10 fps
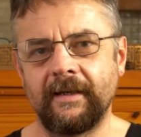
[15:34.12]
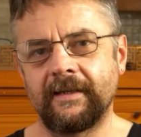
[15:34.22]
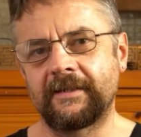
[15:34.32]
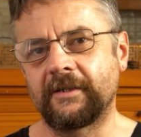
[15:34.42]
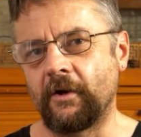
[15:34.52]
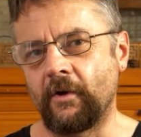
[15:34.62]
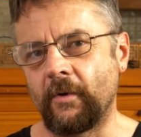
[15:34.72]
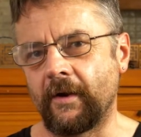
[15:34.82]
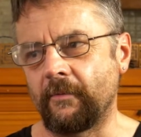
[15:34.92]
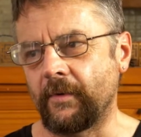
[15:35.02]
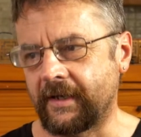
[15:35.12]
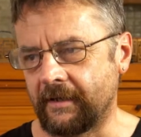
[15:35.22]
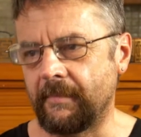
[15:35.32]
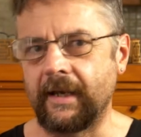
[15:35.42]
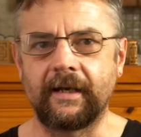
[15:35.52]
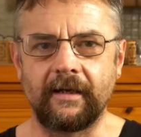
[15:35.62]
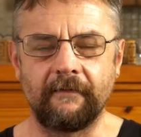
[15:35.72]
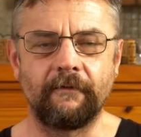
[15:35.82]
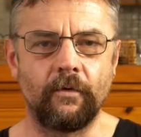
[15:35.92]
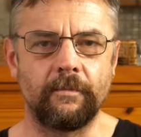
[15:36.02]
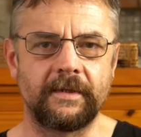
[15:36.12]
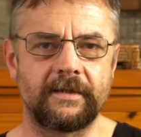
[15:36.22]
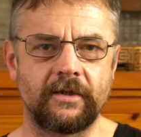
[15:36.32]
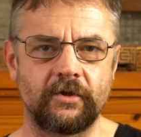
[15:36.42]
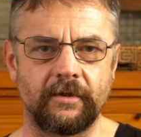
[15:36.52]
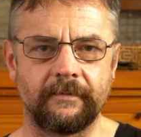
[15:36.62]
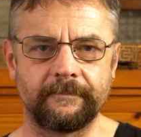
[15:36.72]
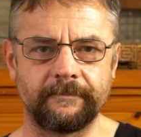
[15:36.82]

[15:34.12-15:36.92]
so we can make an informed decision.